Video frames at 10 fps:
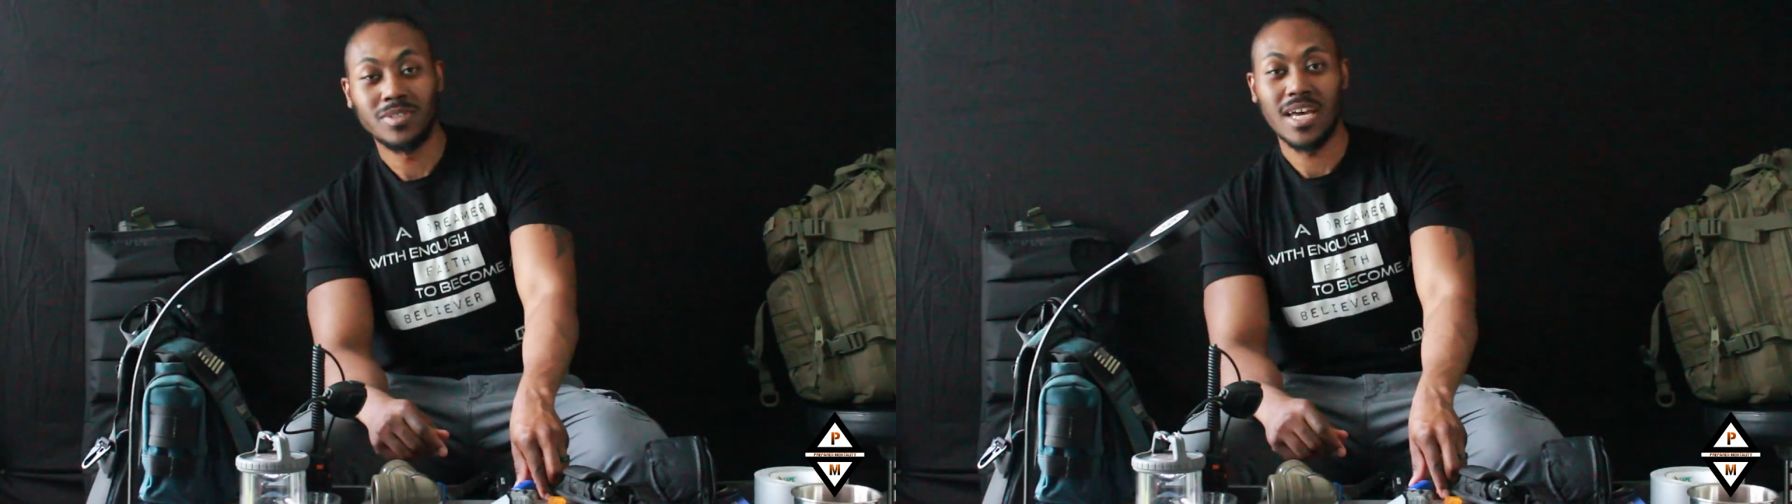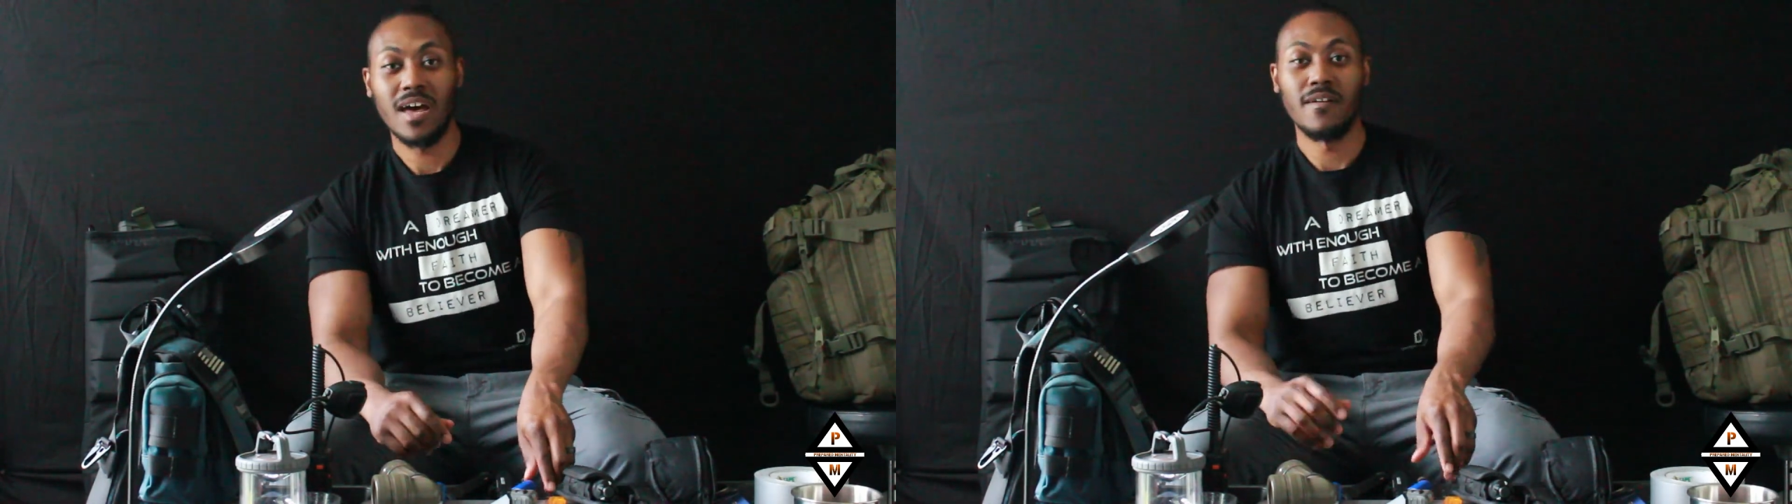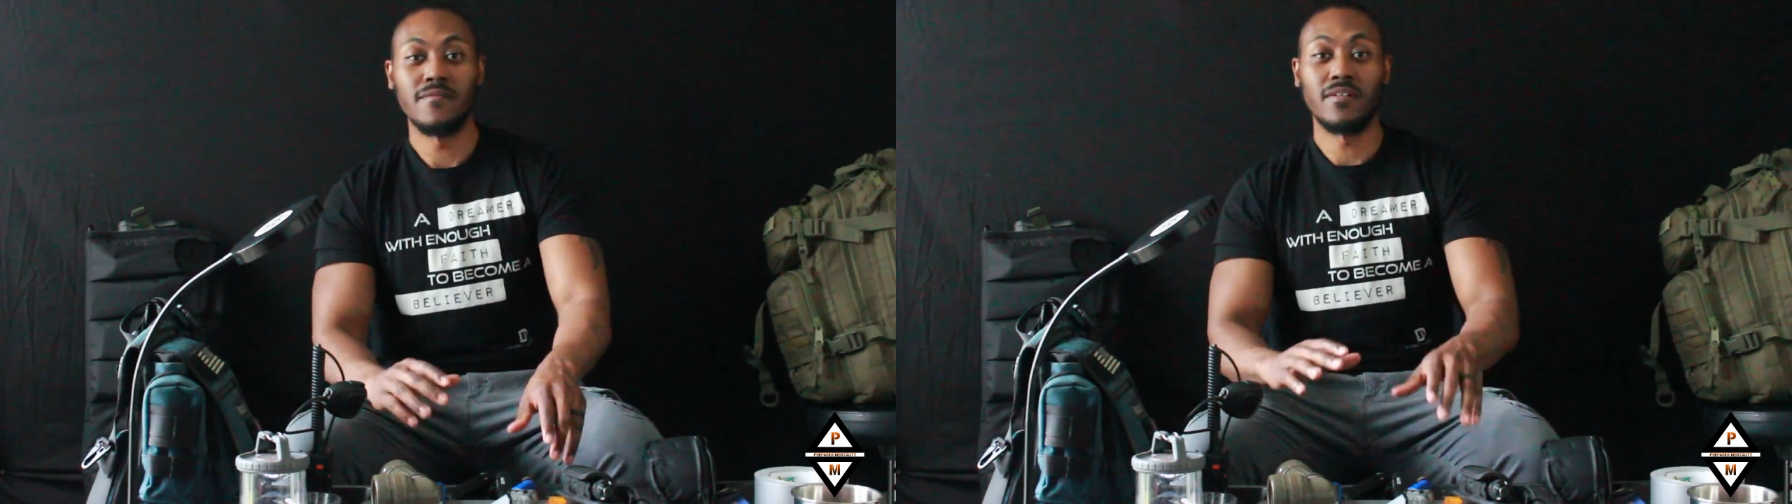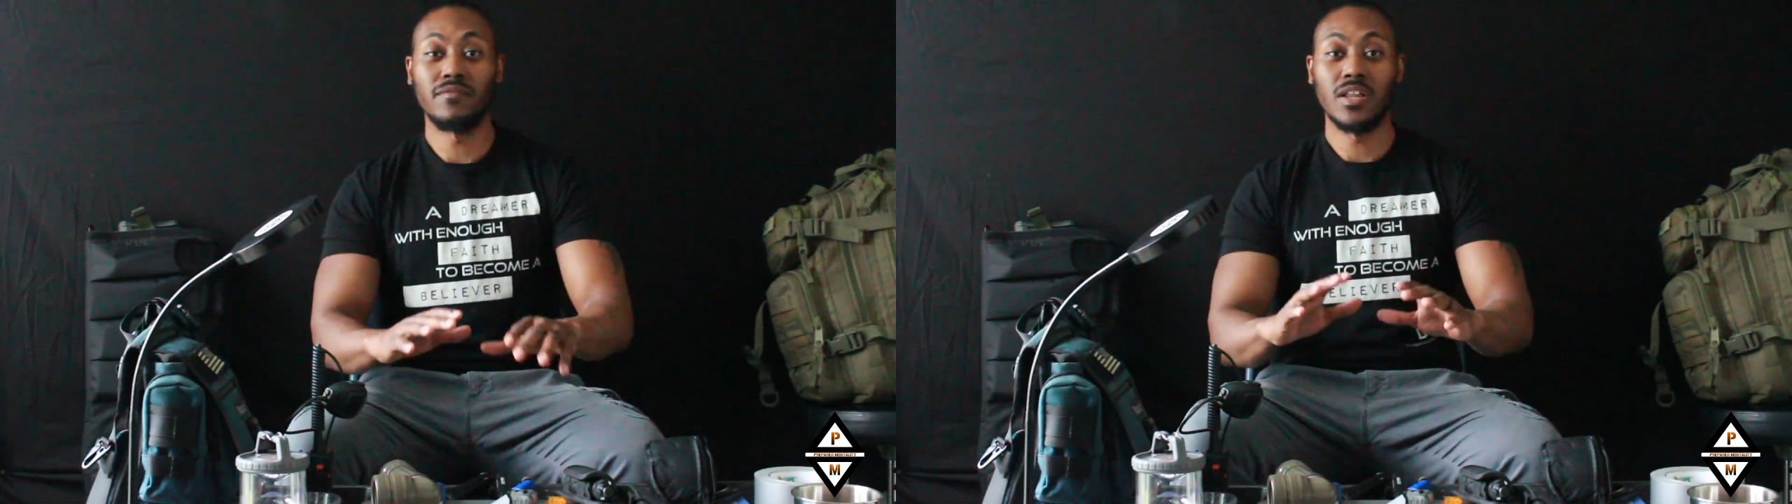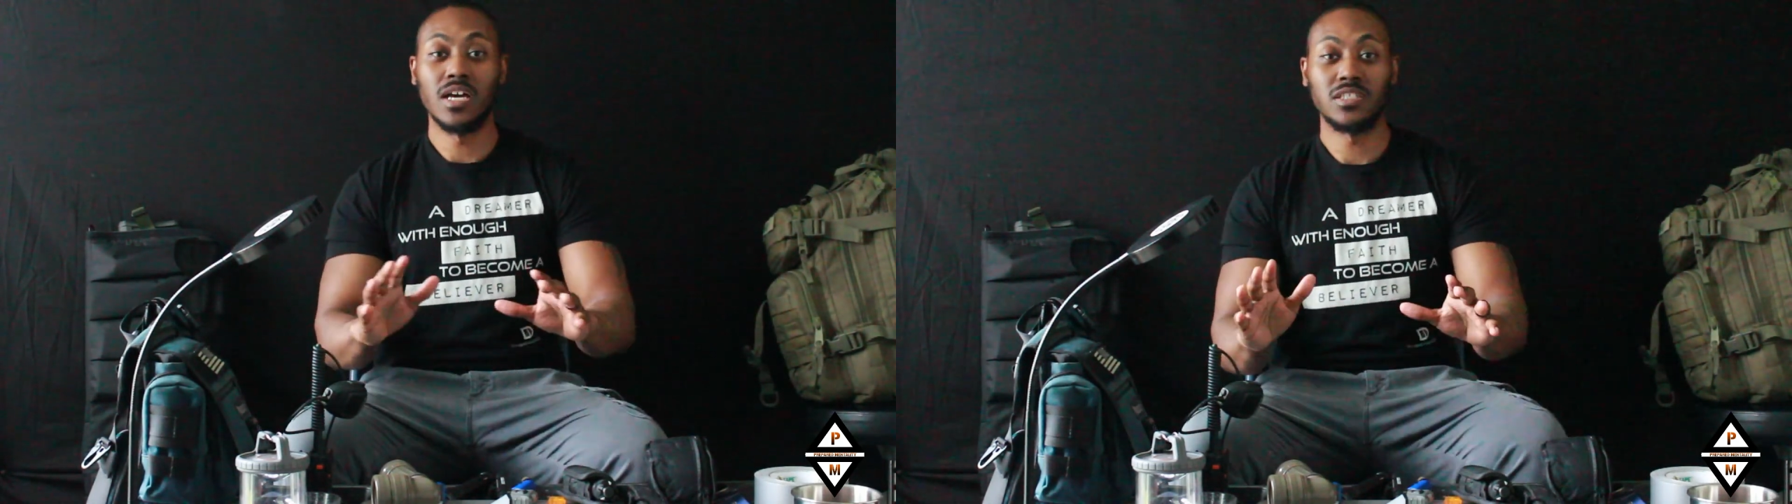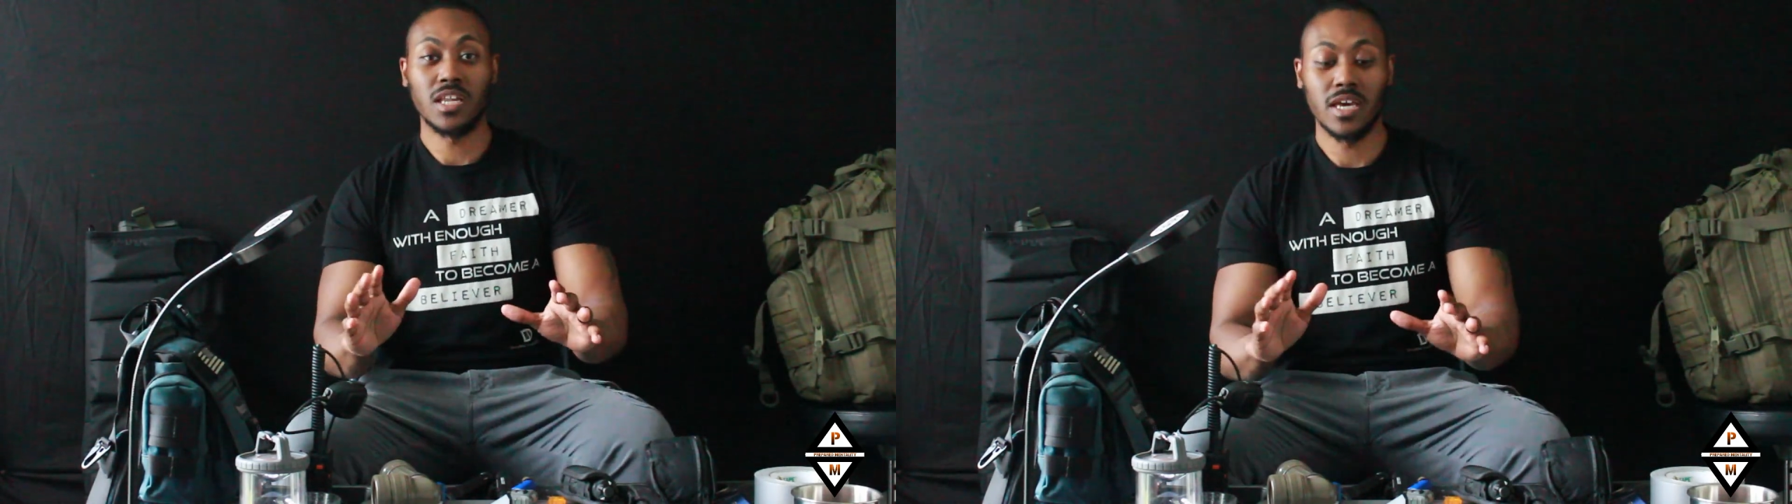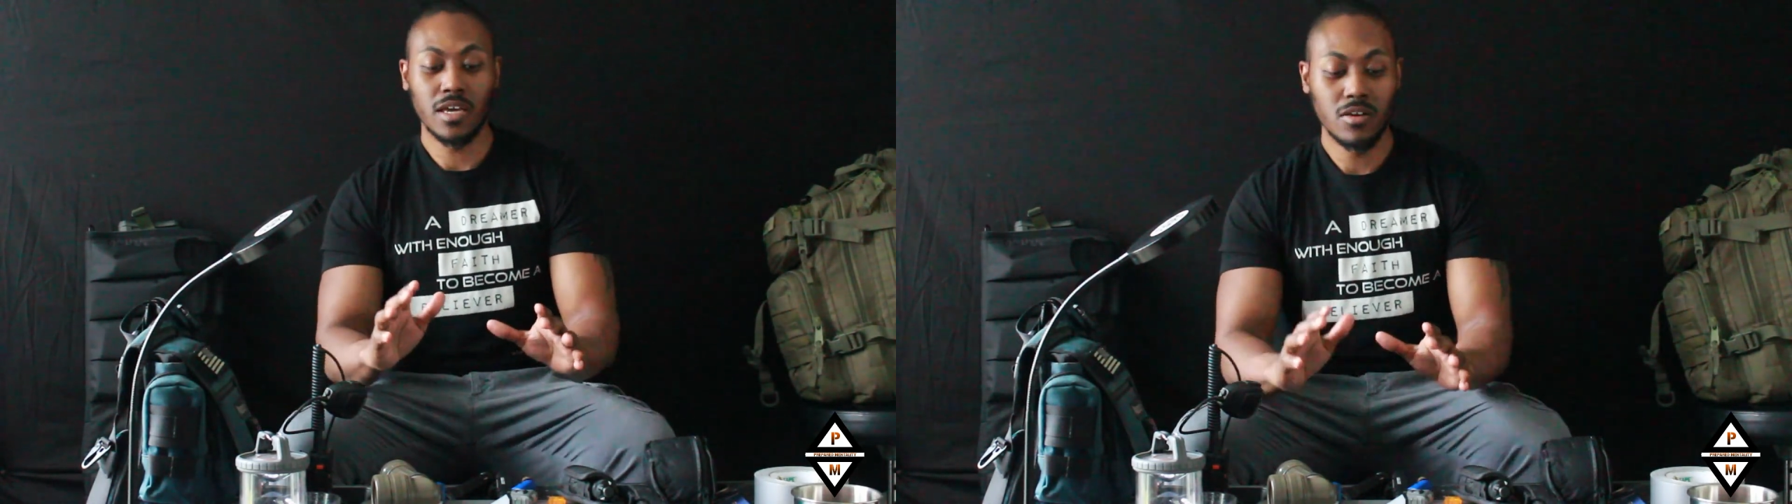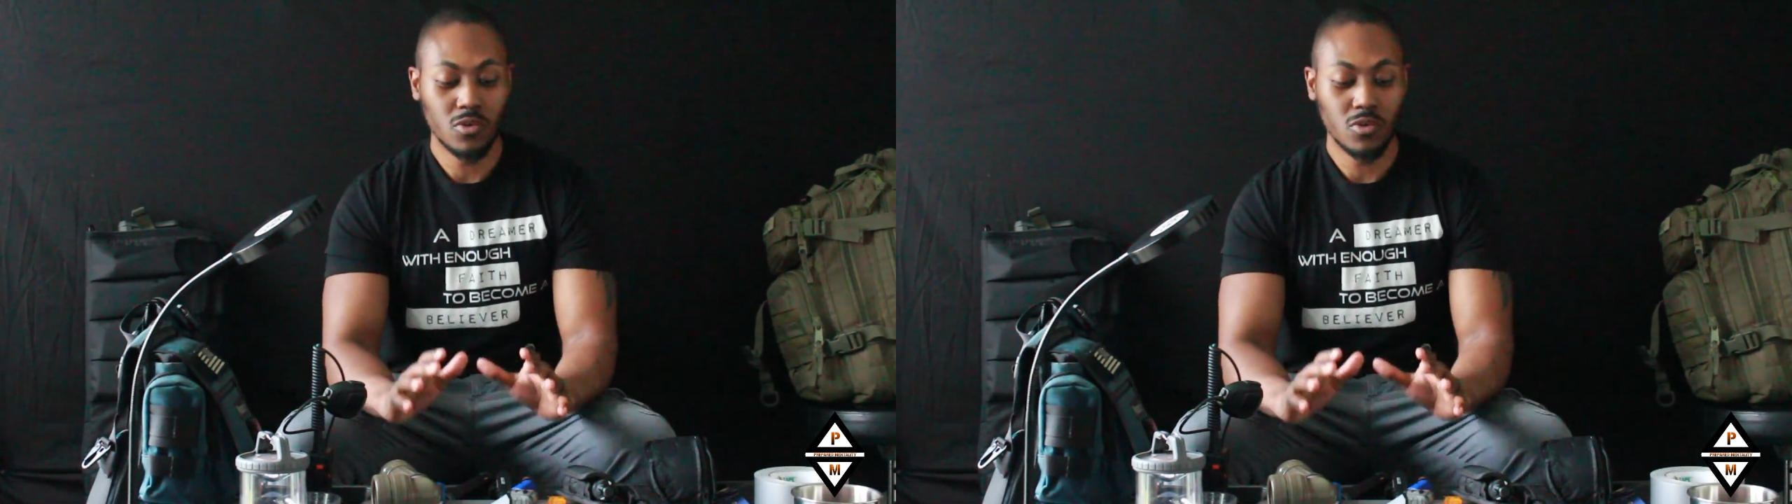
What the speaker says: to have a flashlight